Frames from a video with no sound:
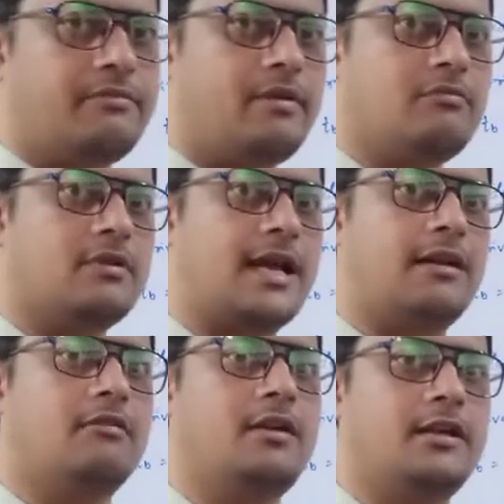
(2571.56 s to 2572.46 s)
we have to
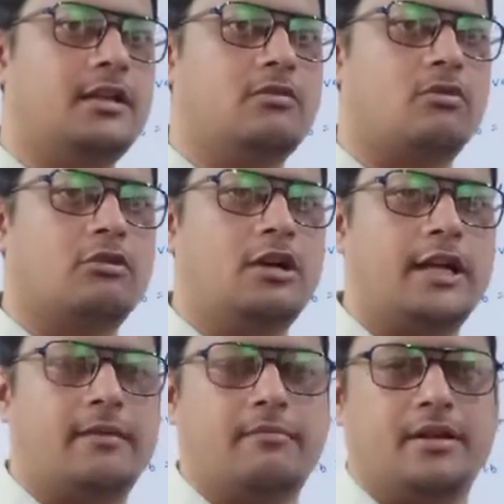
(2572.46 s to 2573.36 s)
calculate the total
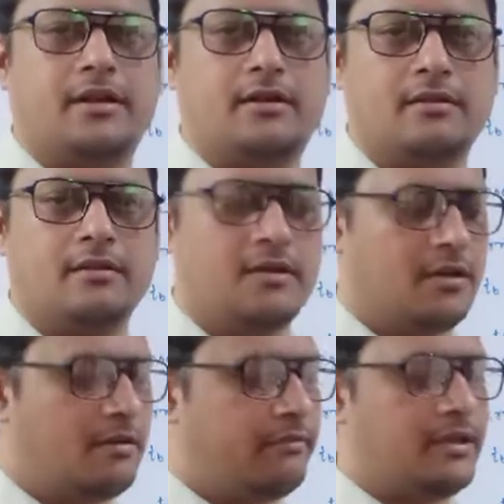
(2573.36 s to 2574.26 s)
time period.
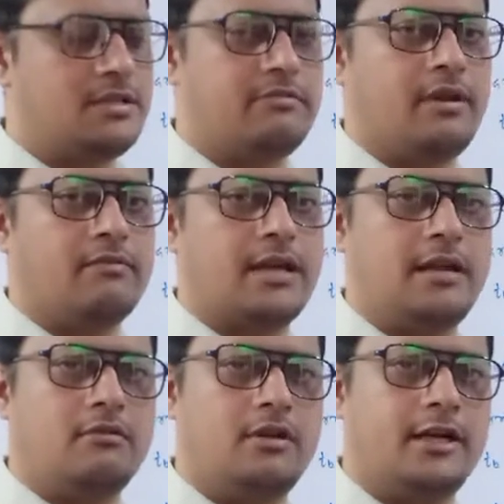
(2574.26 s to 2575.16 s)
First, we have
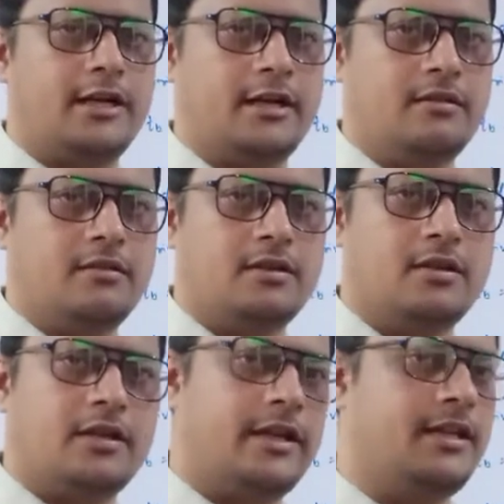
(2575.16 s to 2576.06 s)
calculated
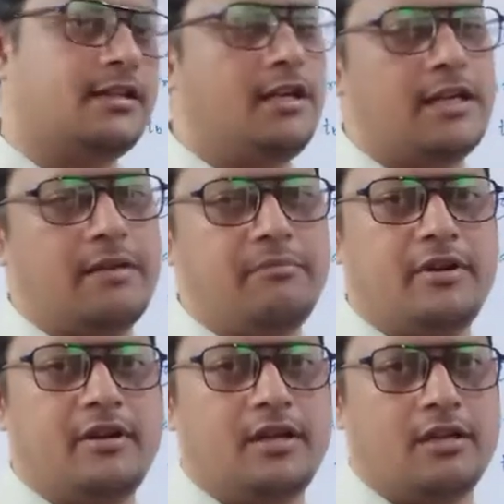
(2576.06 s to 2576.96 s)
initial time
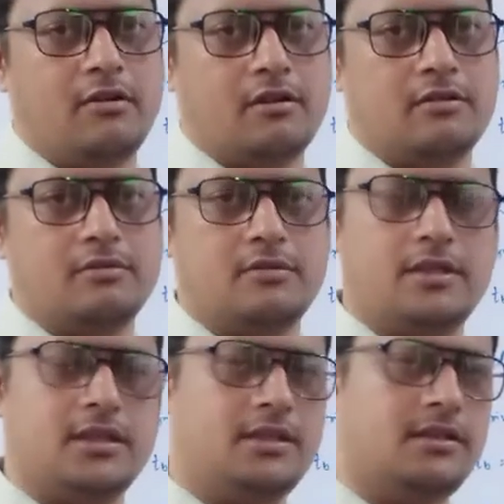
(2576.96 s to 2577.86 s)
period T naught.
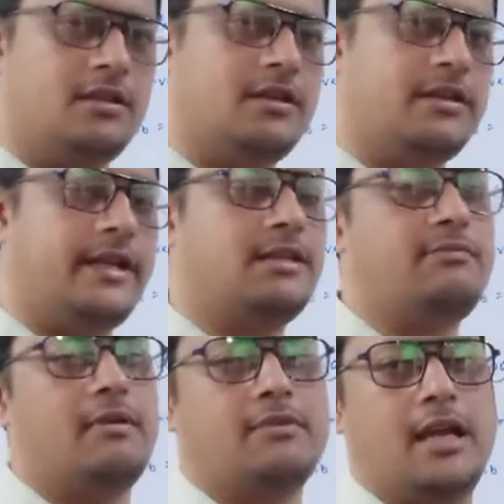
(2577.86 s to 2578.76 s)
Then next we
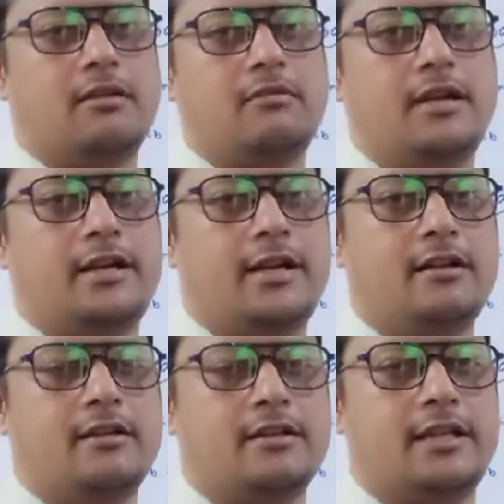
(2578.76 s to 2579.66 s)
have calculated
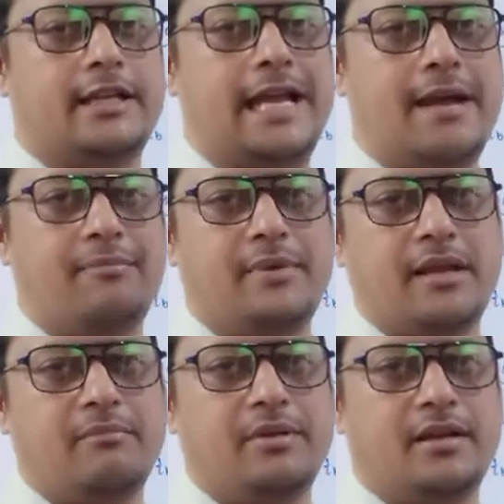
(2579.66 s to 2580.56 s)
the gap
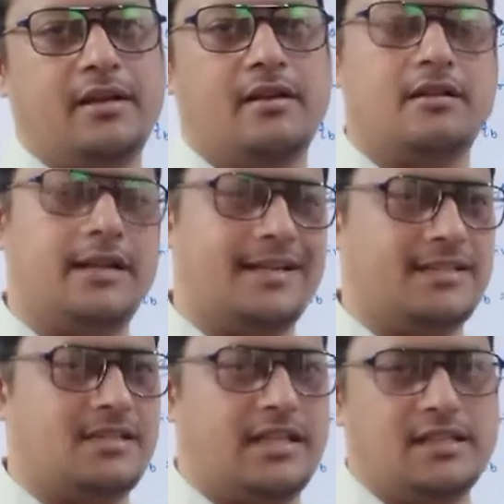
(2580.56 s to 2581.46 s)
time period, that is
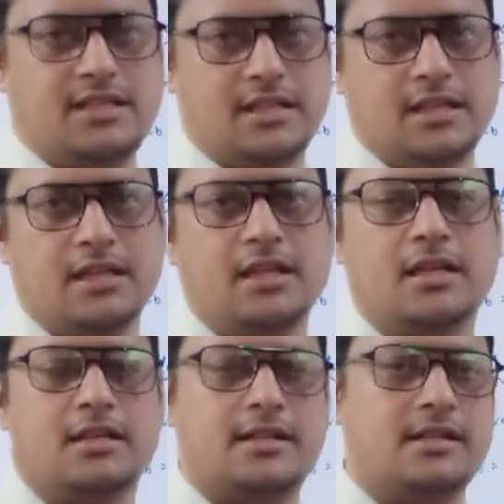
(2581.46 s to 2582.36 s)
Tg.
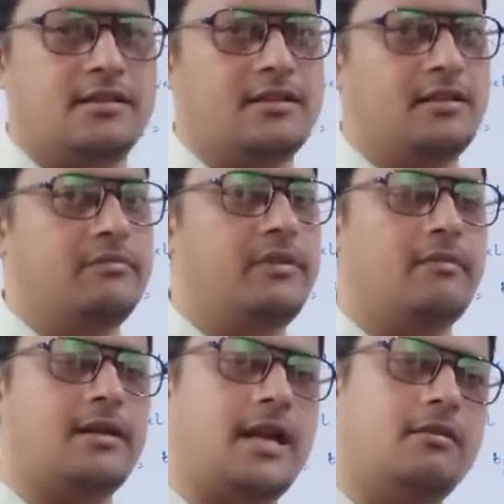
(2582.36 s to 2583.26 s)
Then third we
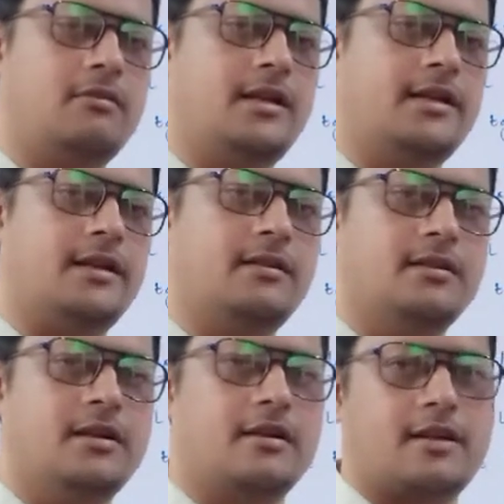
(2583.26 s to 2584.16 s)
have calculated
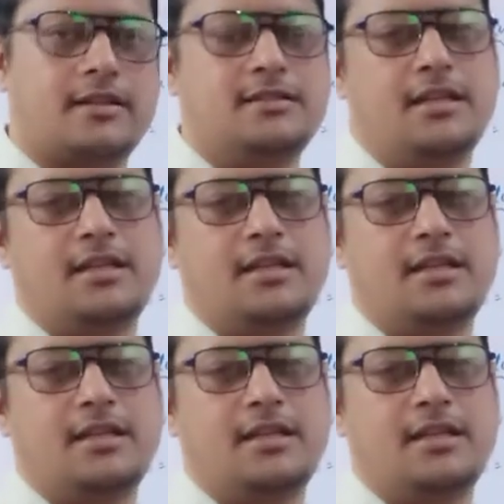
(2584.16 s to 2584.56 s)
transit